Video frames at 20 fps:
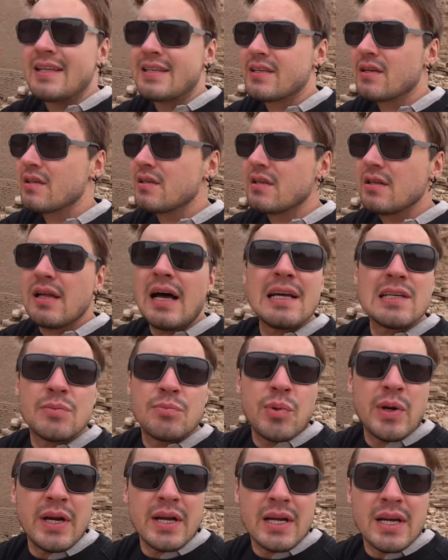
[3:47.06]
until the last
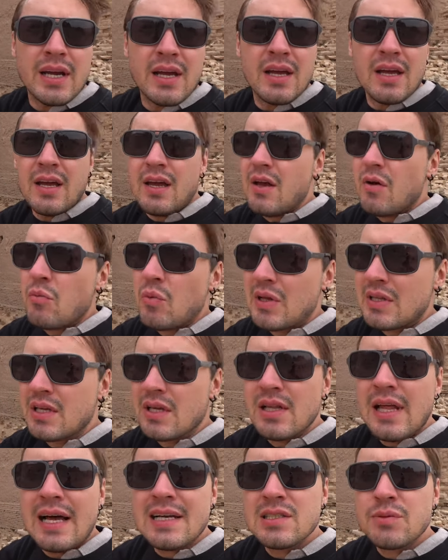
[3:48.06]
brick, when the
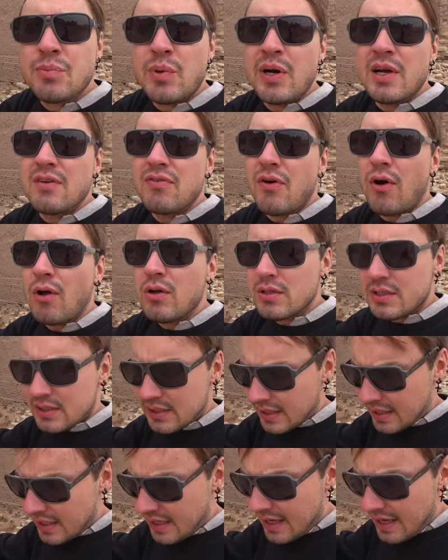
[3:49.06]
last brick
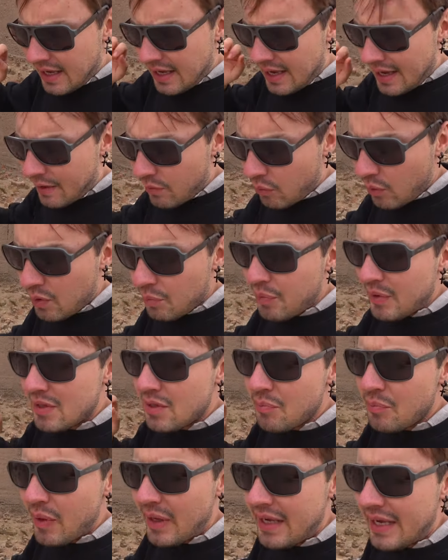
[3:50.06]
falls, it will be
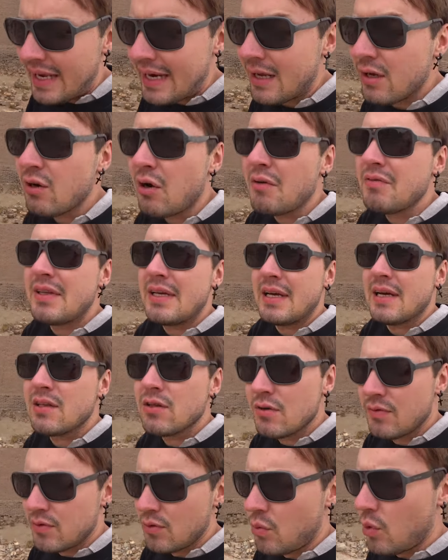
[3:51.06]
the beginning of the
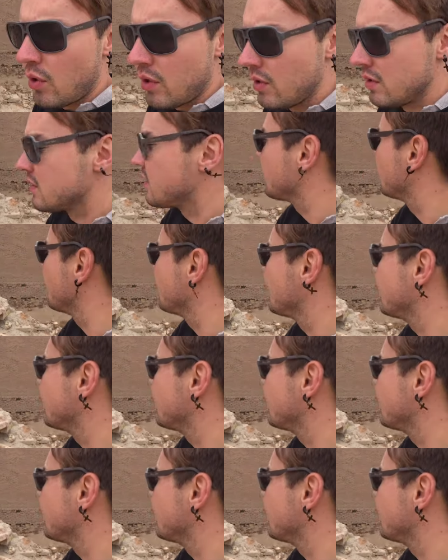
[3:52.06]
end of the world.